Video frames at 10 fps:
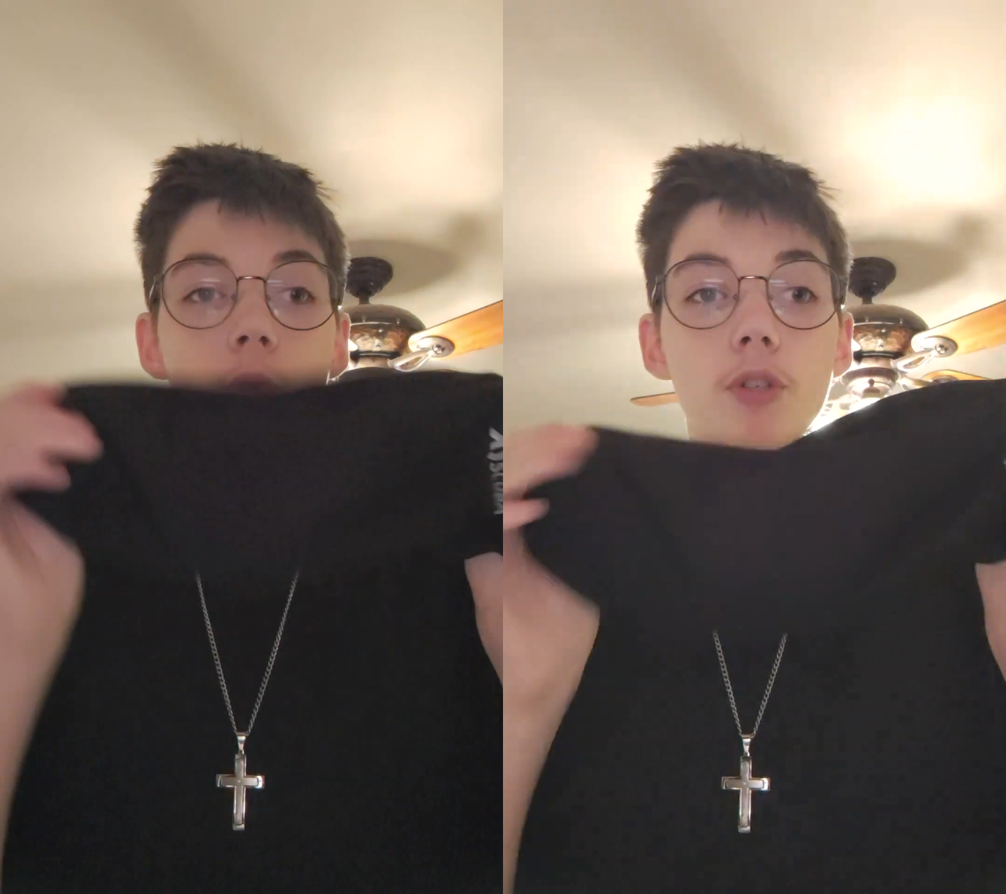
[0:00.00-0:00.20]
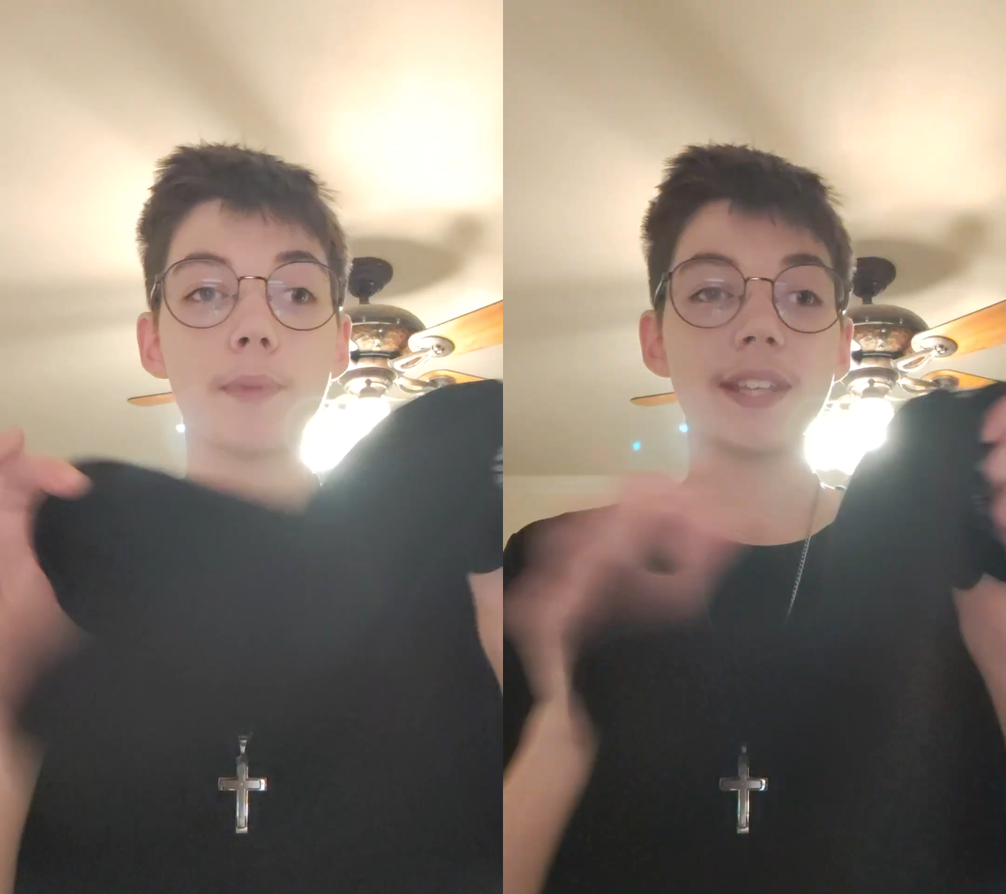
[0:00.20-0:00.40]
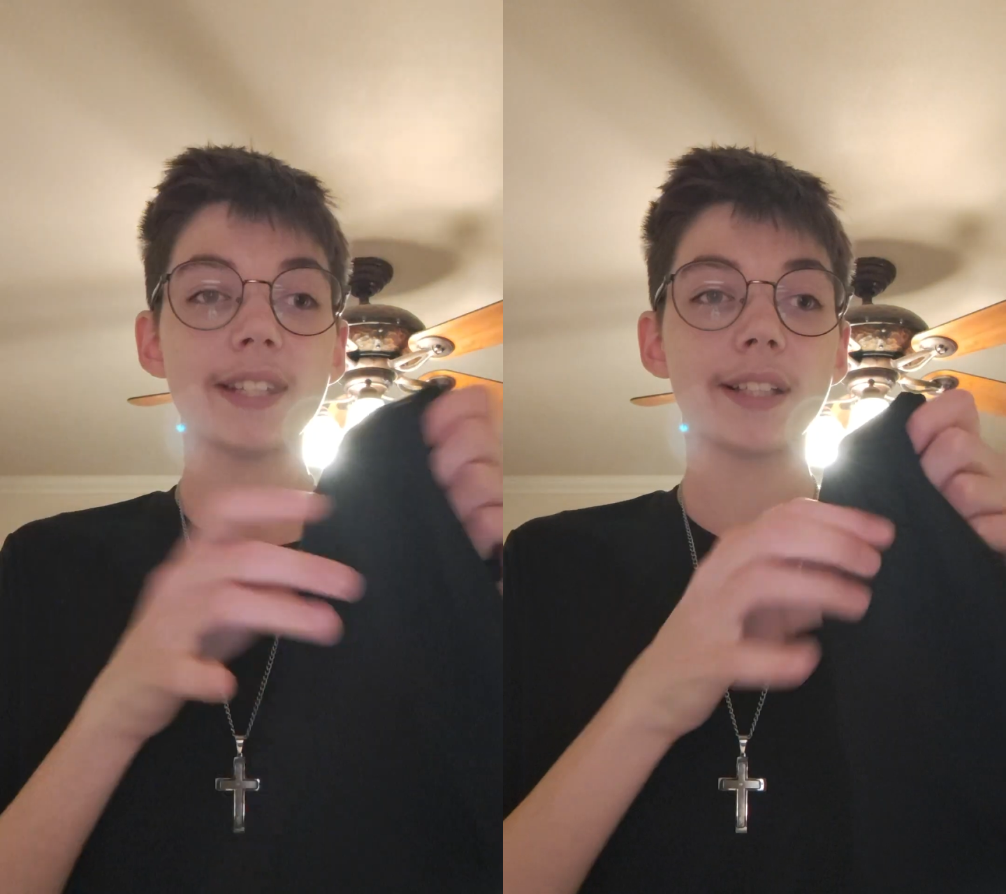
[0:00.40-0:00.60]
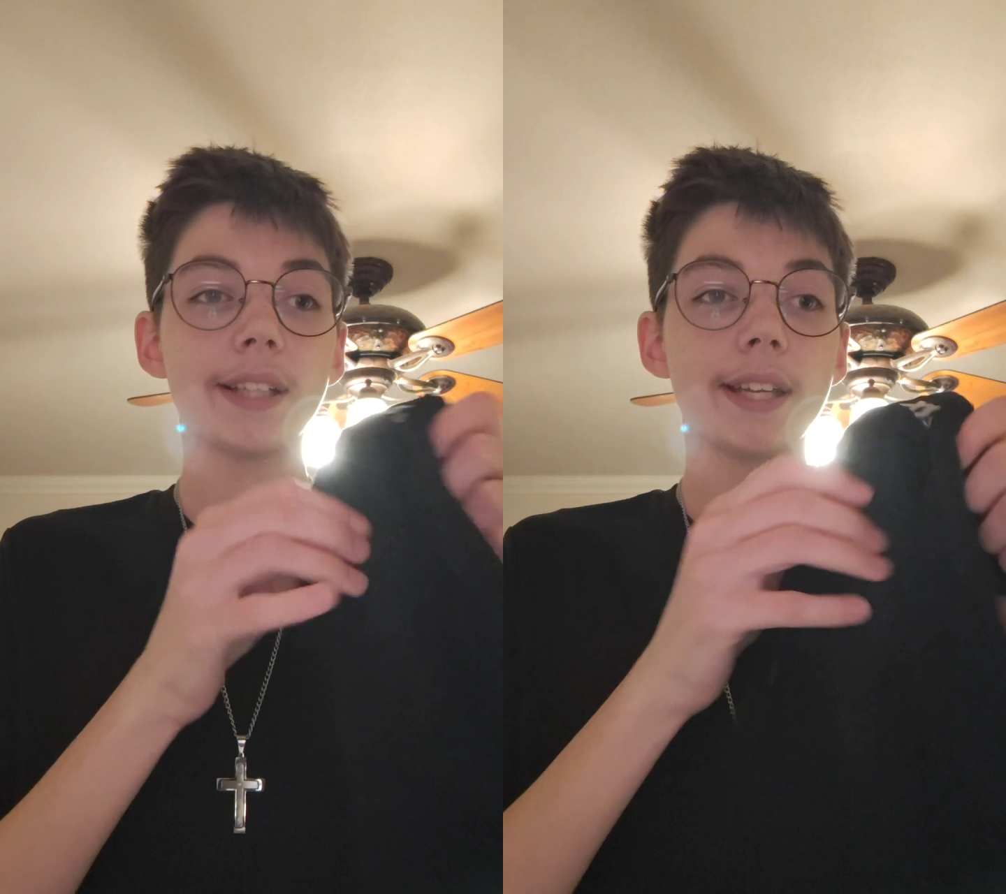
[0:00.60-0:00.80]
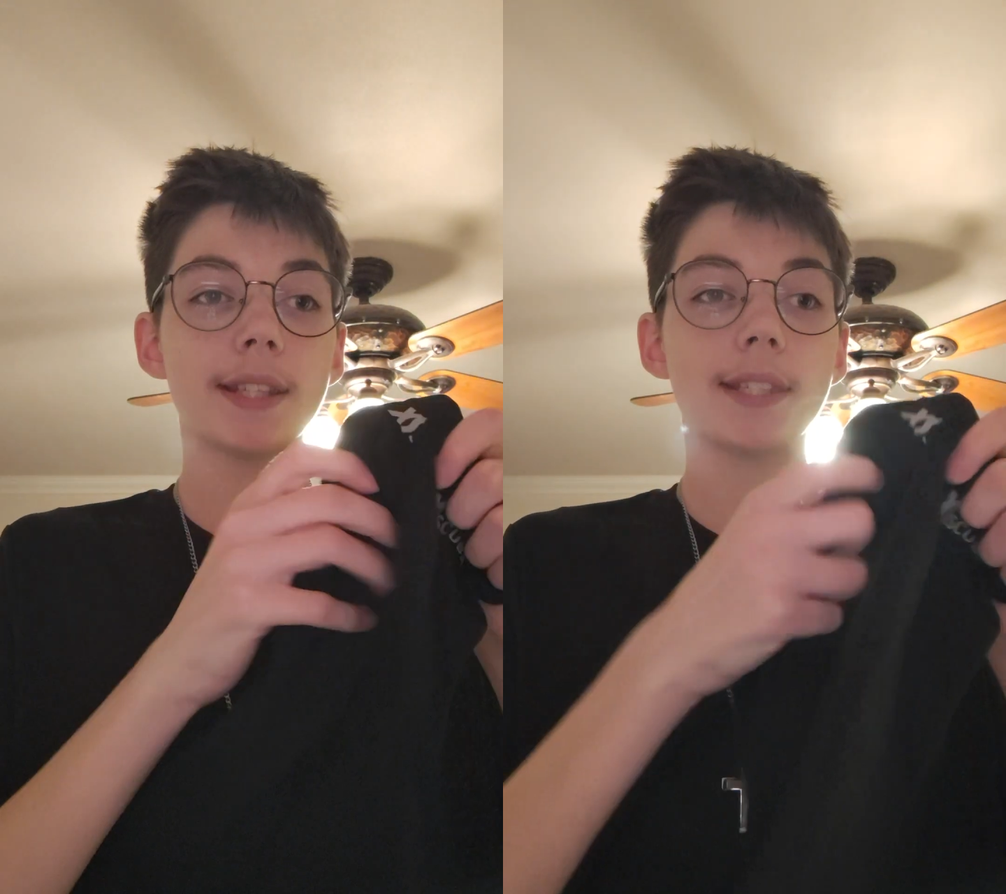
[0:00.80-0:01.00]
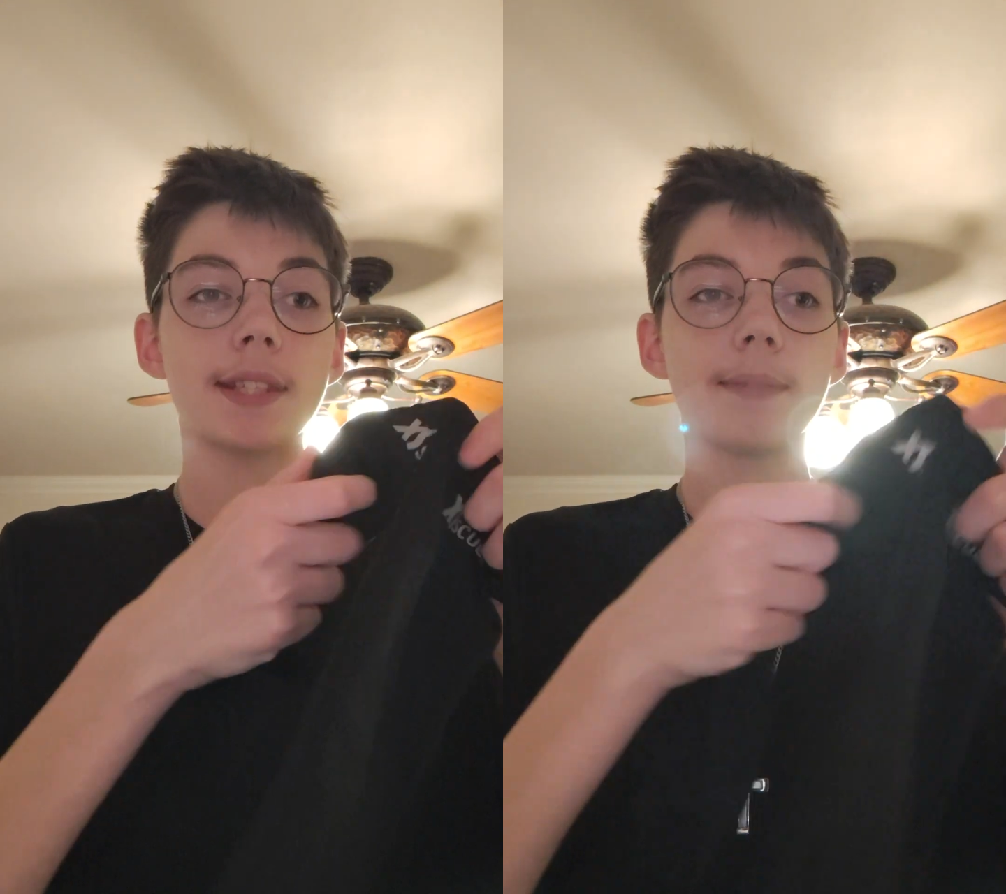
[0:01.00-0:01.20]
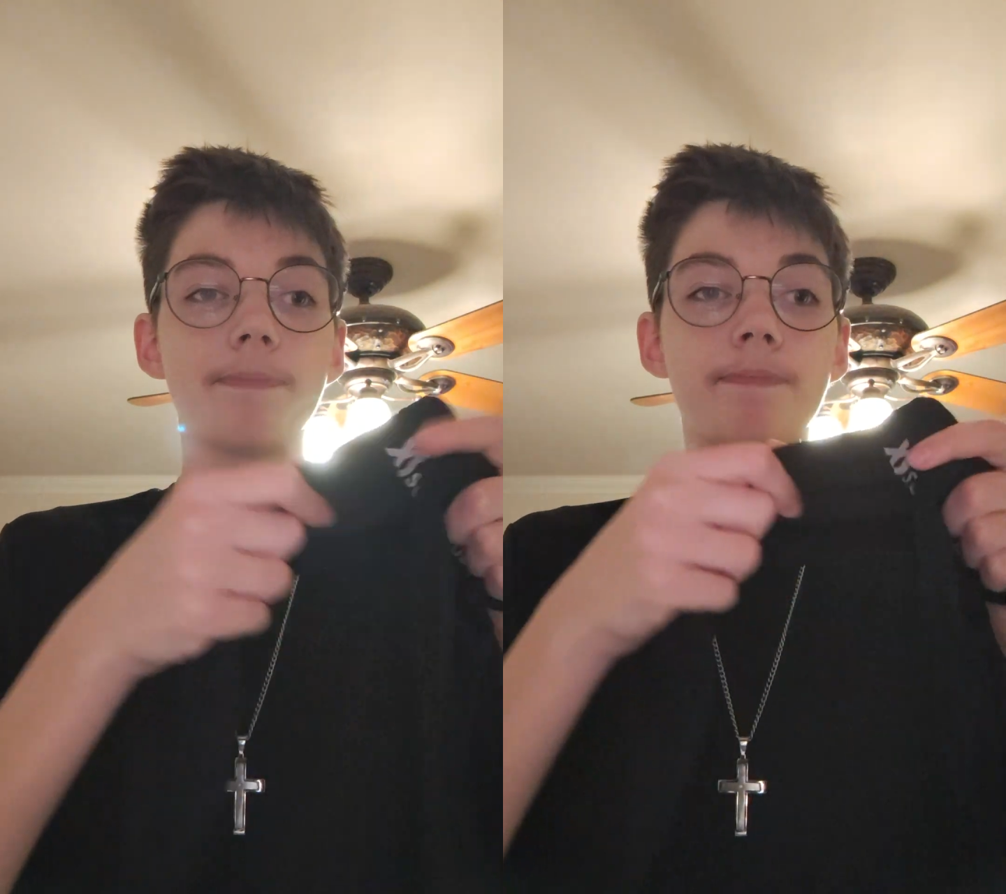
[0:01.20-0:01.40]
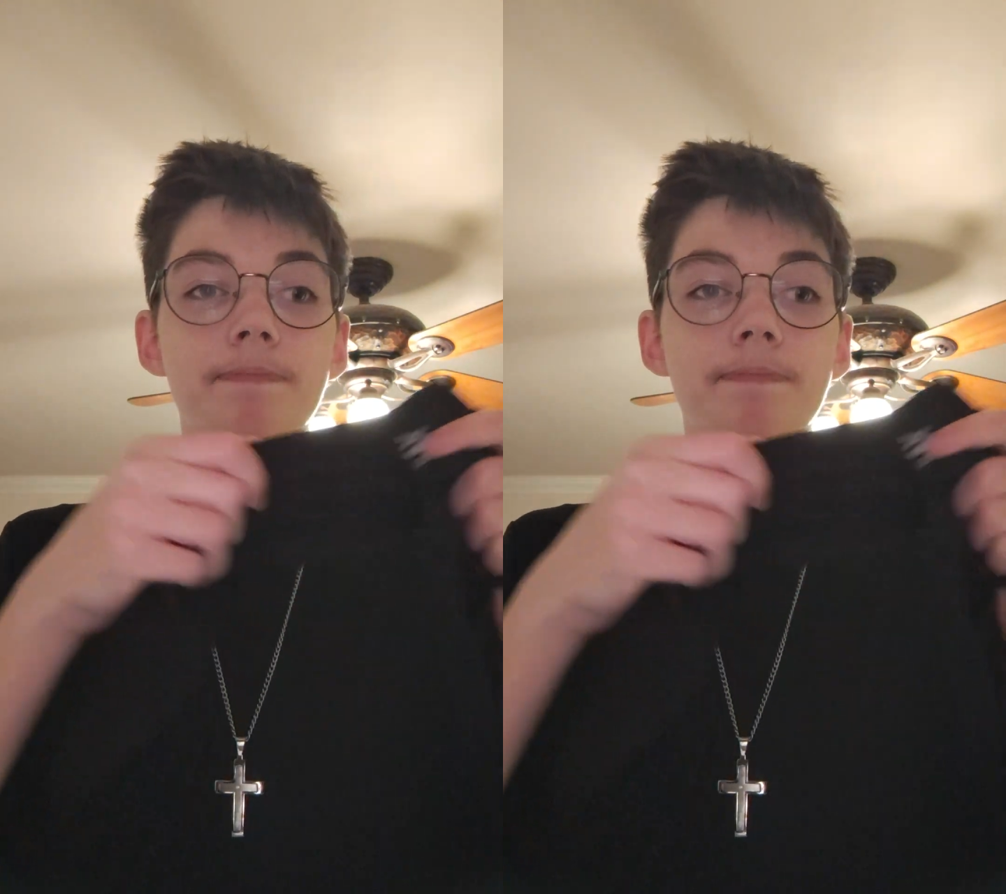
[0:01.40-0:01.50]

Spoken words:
which basically it's